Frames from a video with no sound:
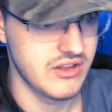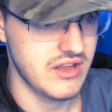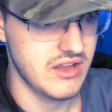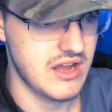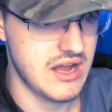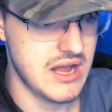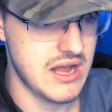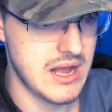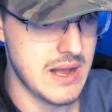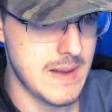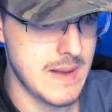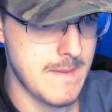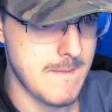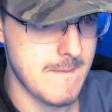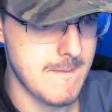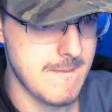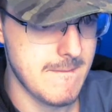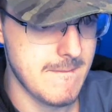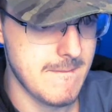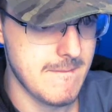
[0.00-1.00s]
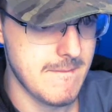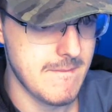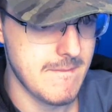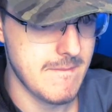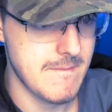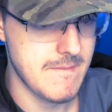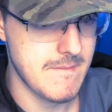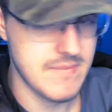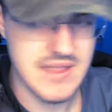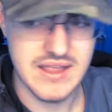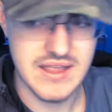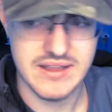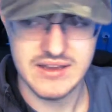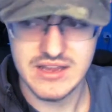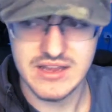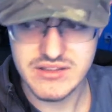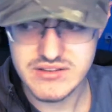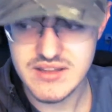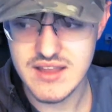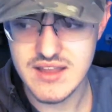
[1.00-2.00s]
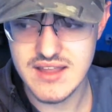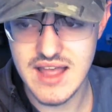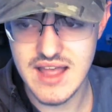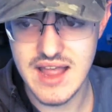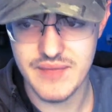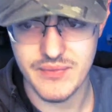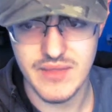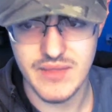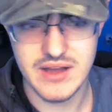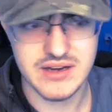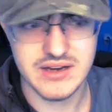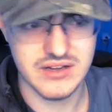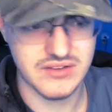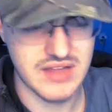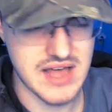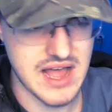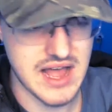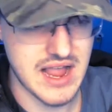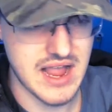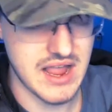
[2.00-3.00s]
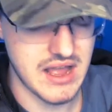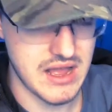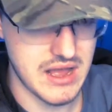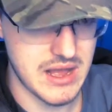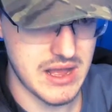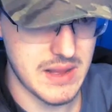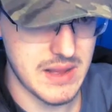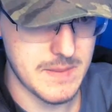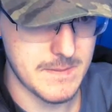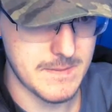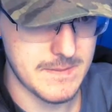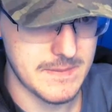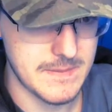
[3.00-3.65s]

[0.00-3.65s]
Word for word: Um, yeah, he's a good guy, not gonna lie. Um,